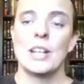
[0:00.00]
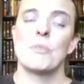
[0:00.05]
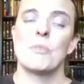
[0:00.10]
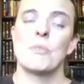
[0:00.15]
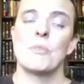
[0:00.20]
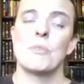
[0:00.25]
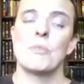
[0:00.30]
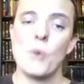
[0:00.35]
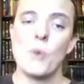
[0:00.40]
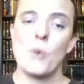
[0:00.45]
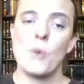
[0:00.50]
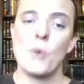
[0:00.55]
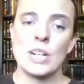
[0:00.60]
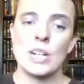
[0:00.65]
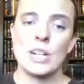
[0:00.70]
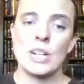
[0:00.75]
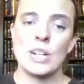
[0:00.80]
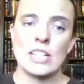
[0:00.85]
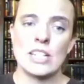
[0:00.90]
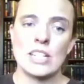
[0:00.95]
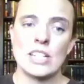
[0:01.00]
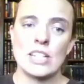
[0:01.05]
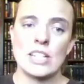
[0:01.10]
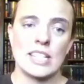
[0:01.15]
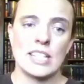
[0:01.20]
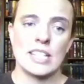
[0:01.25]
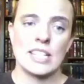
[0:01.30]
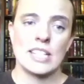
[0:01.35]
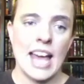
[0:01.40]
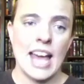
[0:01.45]
Before each of
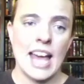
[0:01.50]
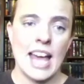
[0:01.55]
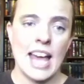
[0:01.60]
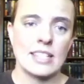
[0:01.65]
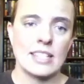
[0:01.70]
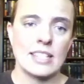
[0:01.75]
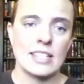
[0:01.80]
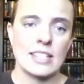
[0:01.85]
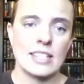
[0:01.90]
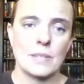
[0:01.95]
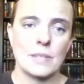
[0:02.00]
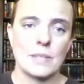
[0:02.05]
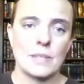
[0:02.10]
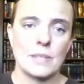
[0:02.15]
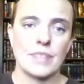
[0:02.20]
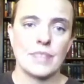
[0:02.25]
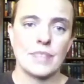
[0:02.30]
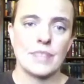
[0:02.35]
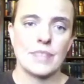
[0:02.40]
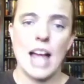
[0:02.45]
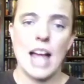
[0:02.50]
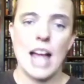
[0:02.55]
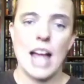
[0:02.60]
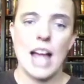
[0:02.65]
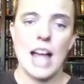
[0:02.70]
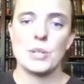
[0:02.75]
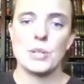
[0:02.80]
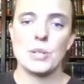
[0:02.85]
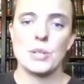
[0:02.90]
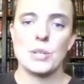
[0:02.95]
the tests, I
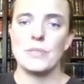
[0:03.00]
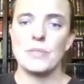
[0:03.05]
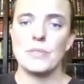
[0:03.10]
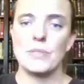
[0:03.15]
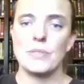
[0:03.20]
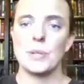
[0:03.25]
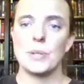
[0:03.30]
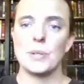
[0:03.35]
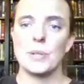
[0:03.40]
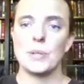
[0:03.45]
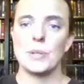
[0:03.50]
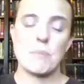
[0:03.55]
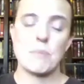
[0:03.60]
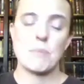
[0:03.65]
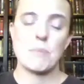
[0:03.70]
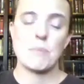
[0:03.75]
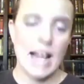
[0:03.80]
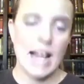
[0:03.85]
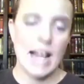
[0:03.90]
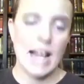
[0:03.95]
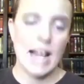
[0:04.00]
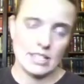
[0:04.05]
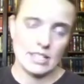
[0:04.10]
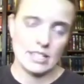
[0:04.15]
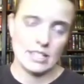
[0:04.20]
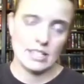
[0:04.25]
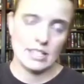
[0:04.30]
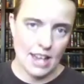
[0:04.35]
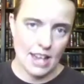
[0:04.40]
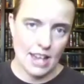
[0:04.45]
will give you a
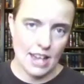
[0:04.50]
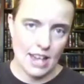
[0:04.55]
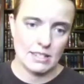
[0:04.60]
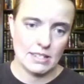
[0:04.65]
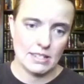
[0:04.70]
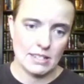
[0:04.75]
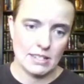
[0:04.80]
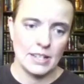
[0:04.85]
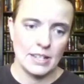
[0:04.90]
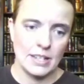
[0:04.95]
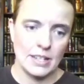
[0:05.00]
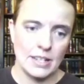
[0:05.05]
practice test.